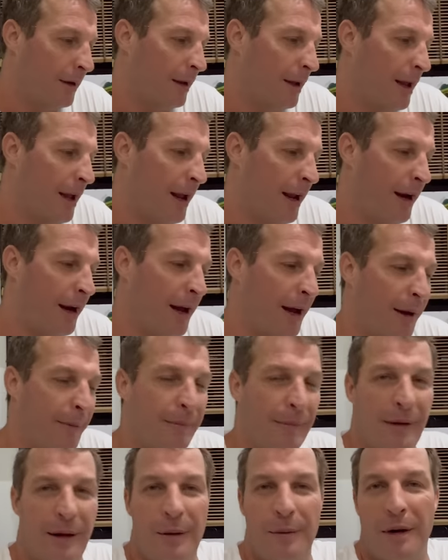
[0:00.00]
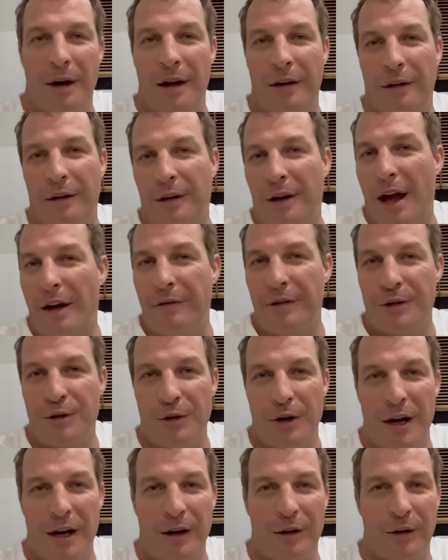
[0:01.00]
and um, you want to have a
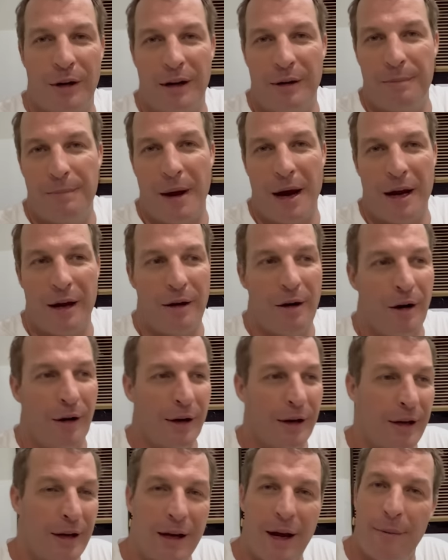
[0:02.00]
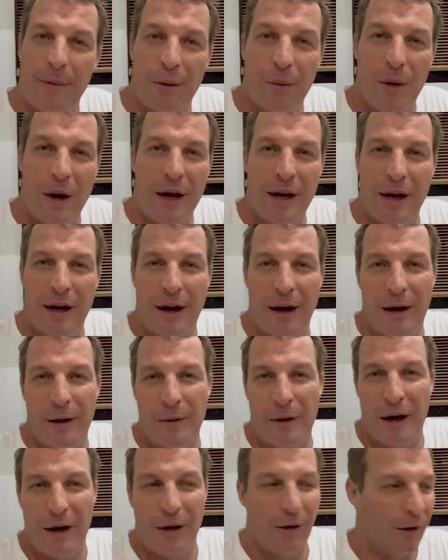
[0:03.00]
drink, or you're in Bangkok and you're coming to Hua Hin
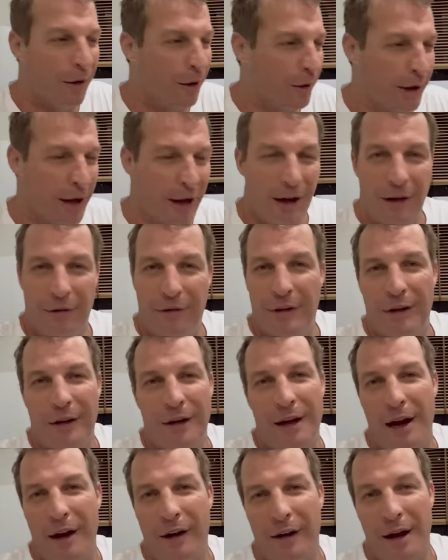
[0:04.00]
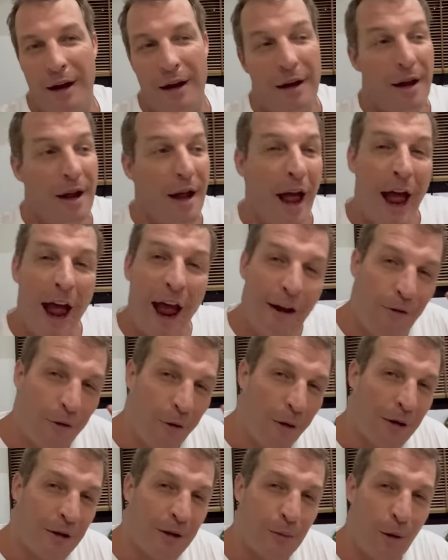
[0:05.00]
anyway, or look, if you're in the area,
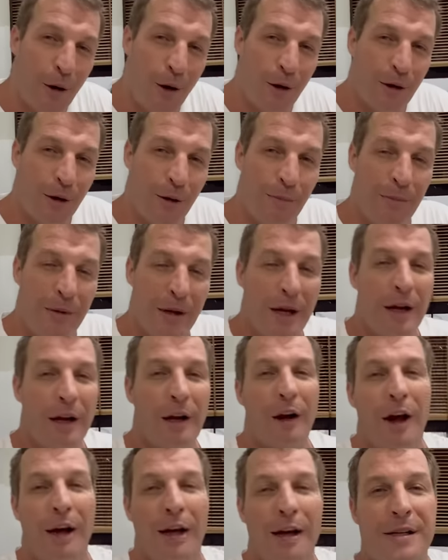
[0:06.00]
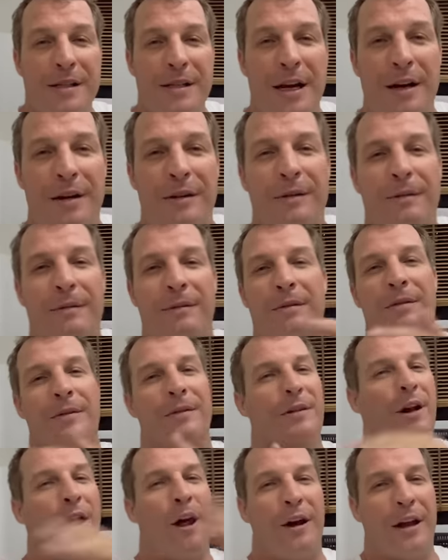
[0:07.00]
everyone's welcome. Like I said,
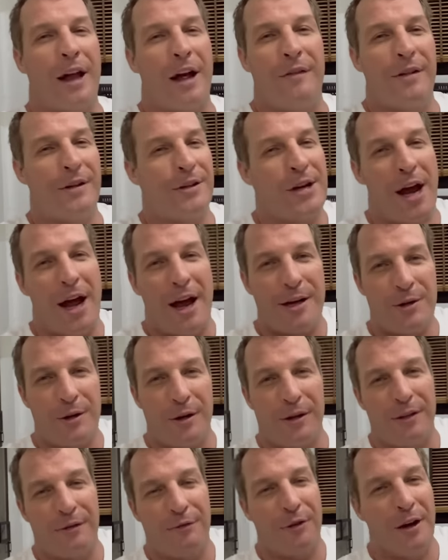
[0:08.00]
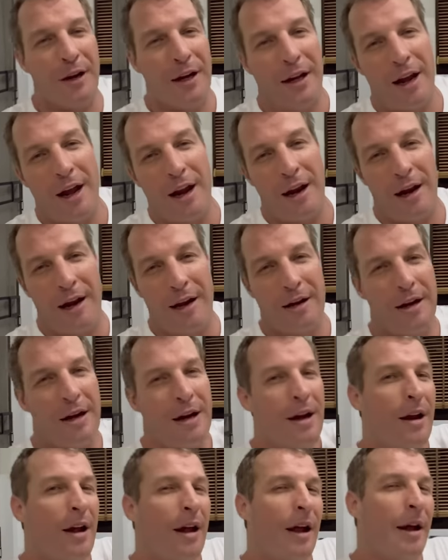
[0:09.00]
no cover charge, I'm free to get in.
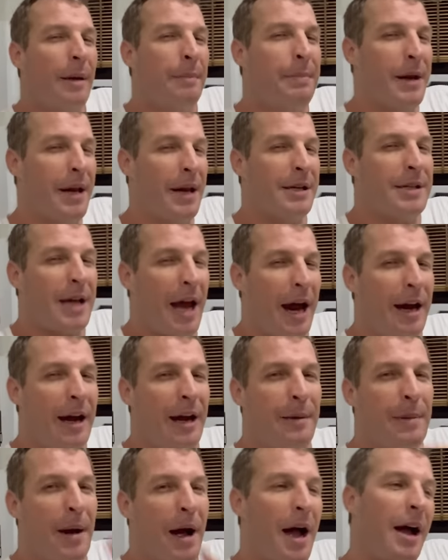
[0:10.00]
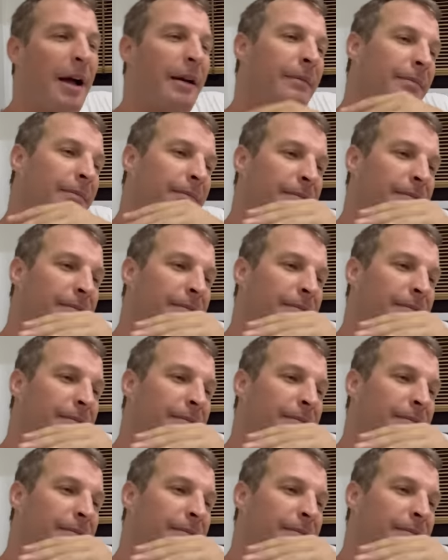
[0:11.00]
Beer's eighty baht,